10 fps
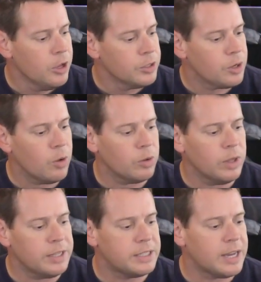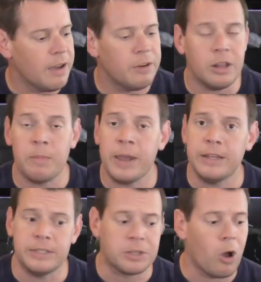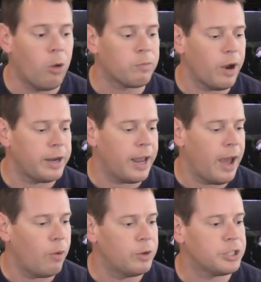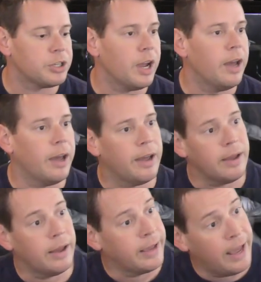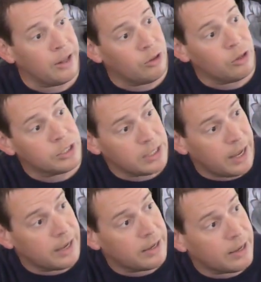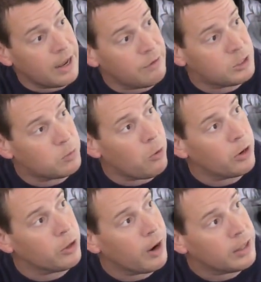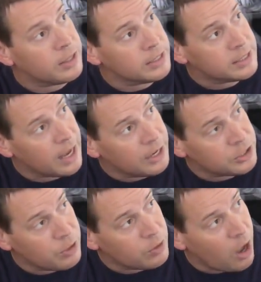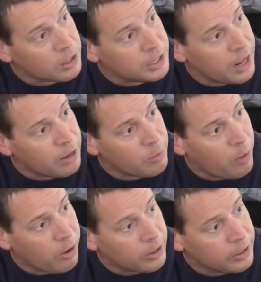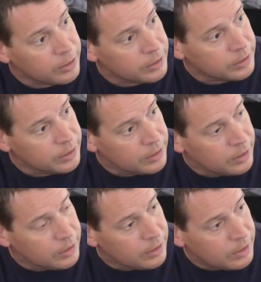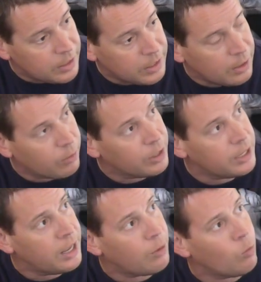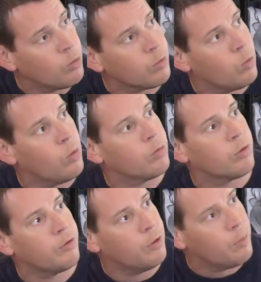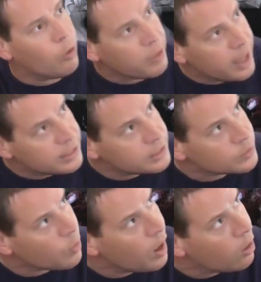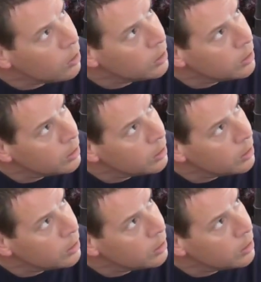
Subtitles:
So let's dive into the paint and sculpt right now, which again, it looks like kind of a spoiler. I think Sideshow knocked it out of the park. I think they really did, and we'll review both heads as well.